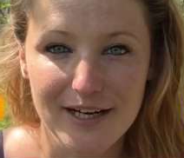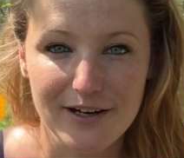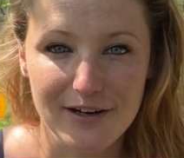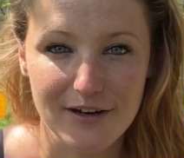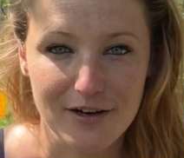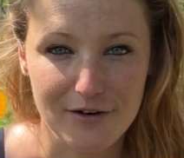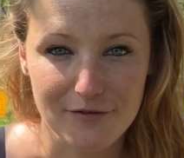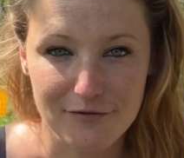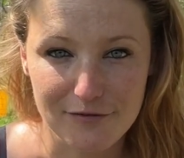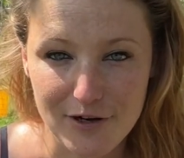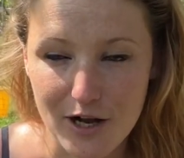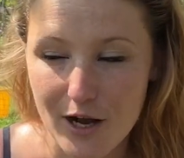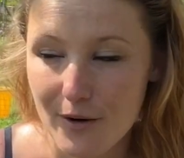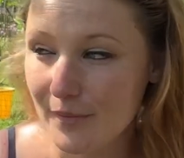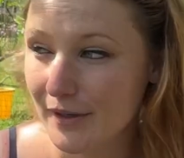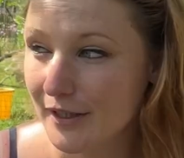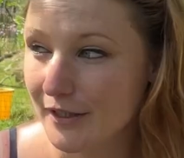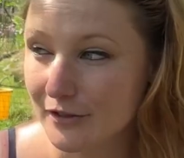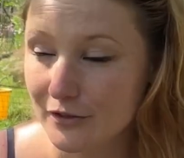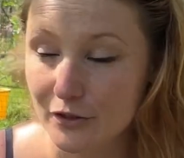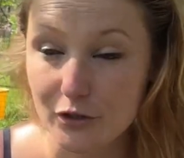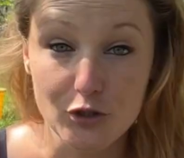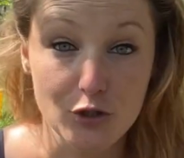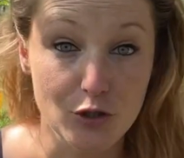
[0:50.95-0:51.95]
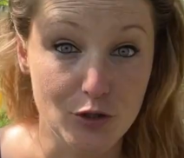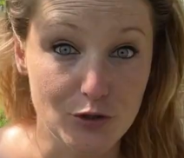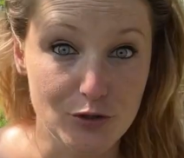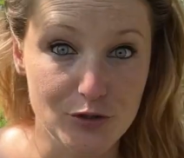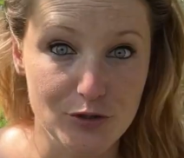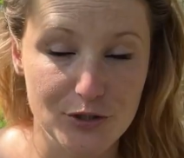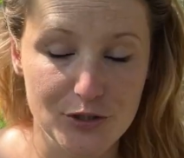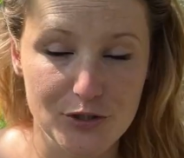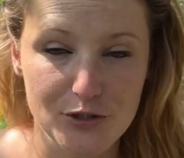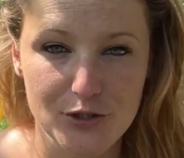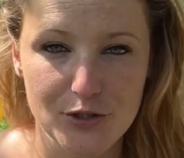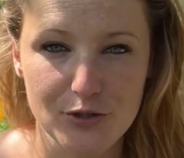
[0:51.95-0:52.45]
kind of coming good
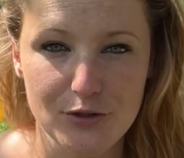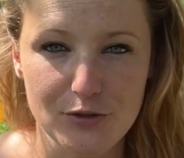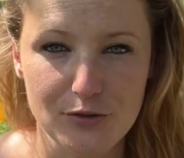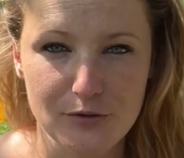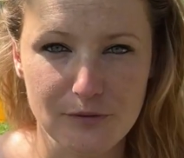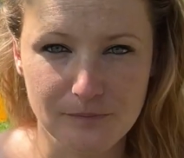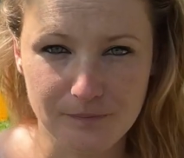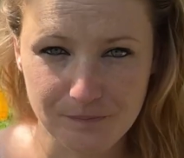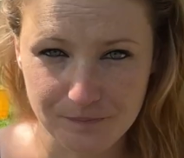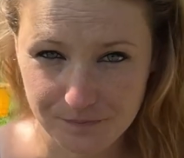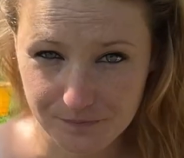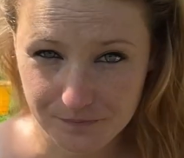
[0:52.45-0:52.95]
soon,